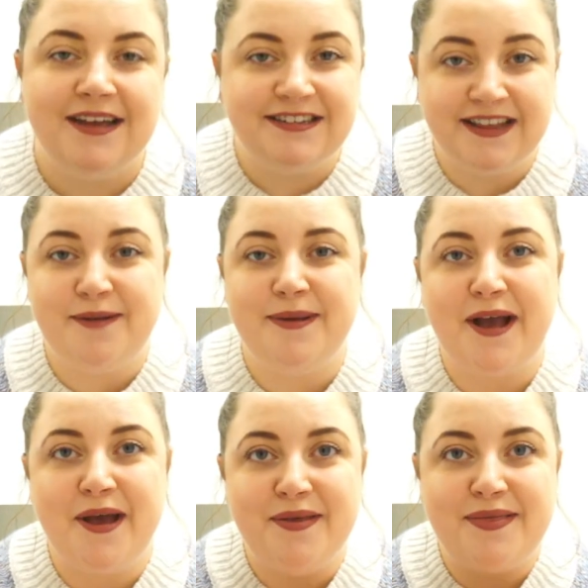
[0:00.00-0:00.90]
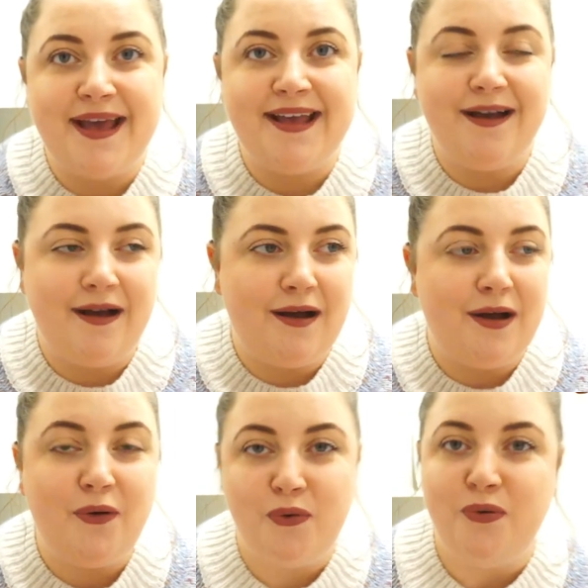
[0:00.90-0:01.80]
So there we go. They
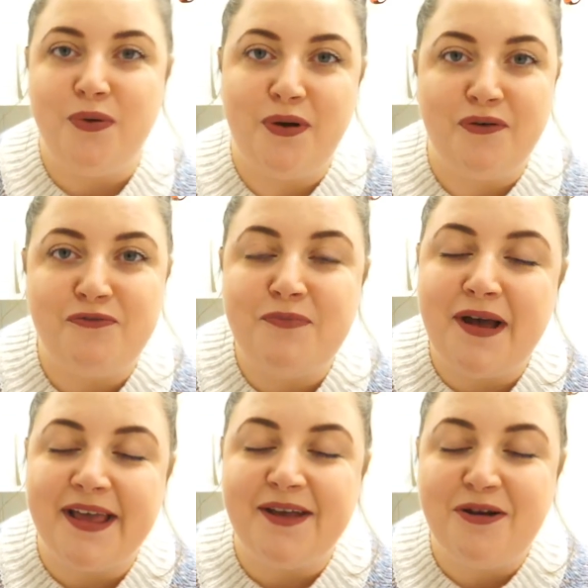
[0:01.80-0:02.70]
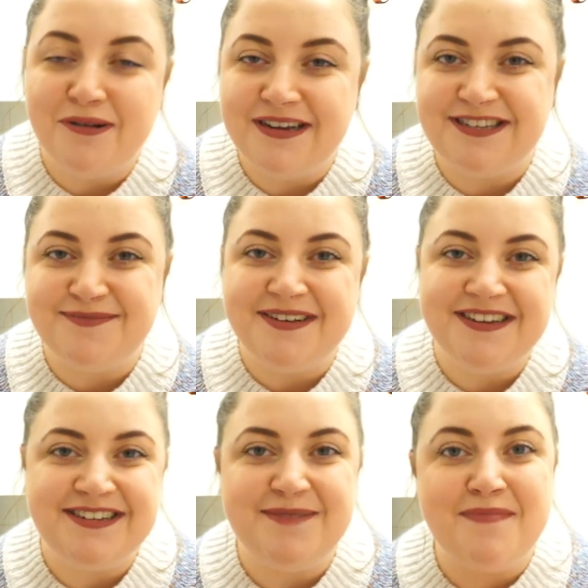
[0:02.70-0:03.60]
are all of my
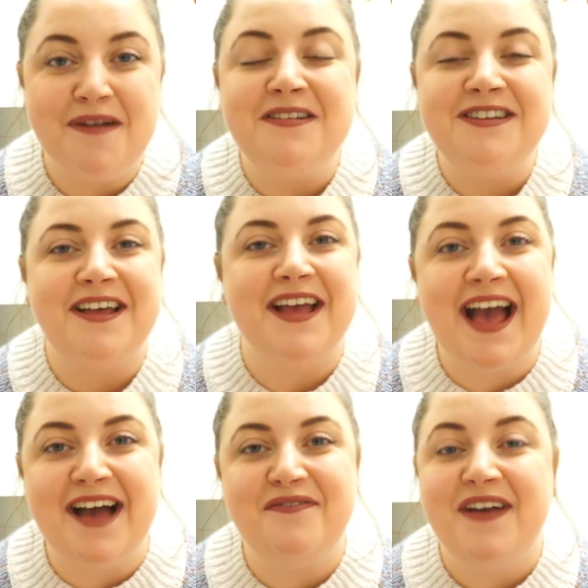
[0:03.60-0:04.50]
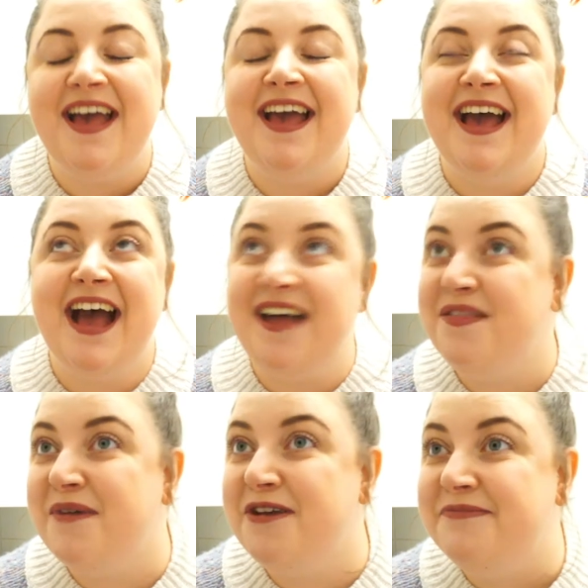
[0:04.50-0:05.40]
Christmas mugs I have at the
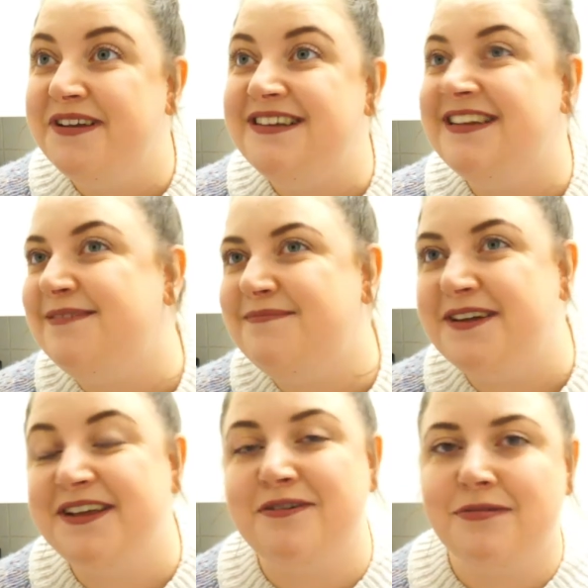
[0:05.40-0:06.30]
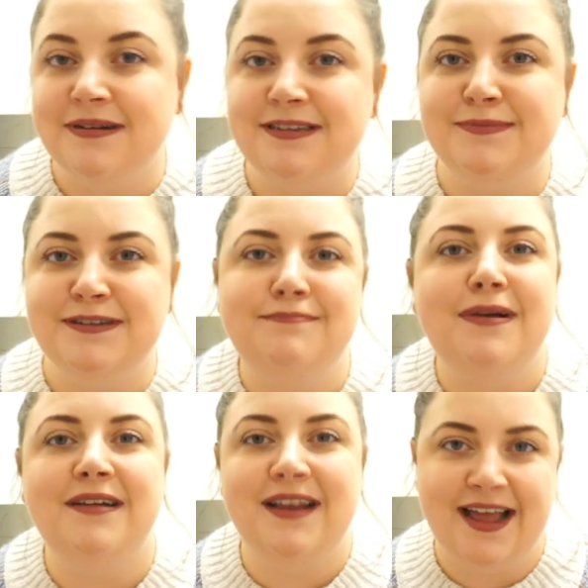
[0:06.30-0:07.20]
moment in my Christmas
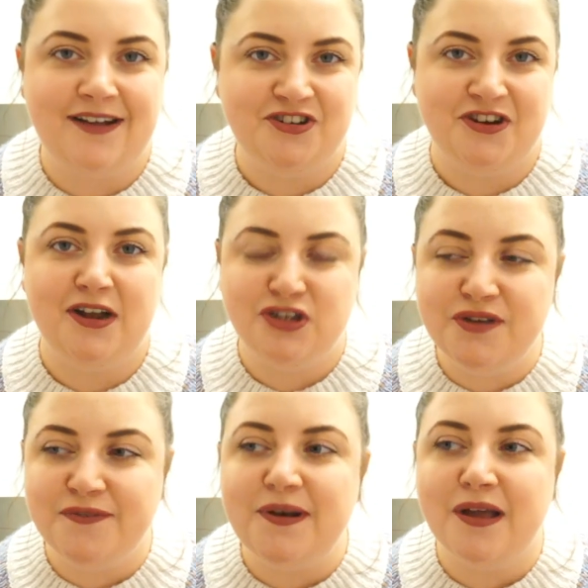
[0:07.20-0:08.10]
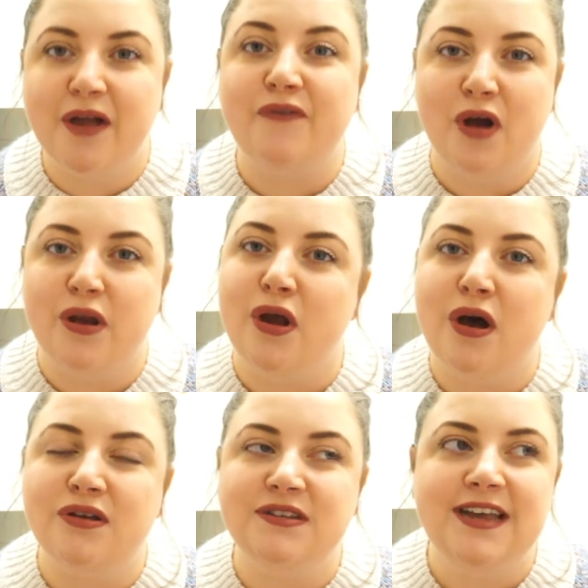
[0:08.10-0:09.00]
mug collection. I do feel like I've got a
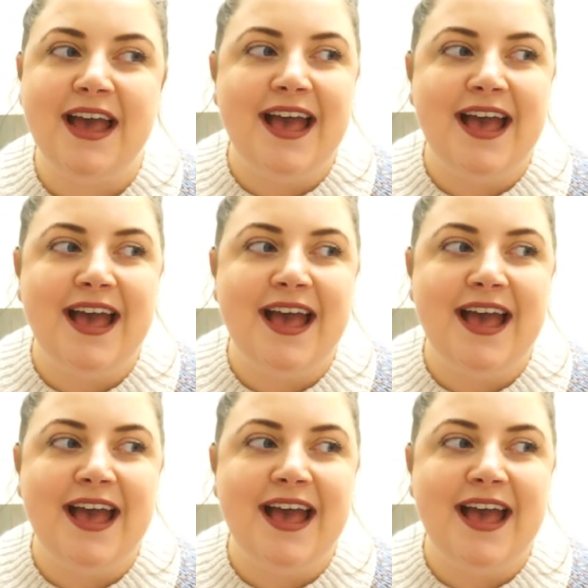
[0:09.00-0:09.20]
lot.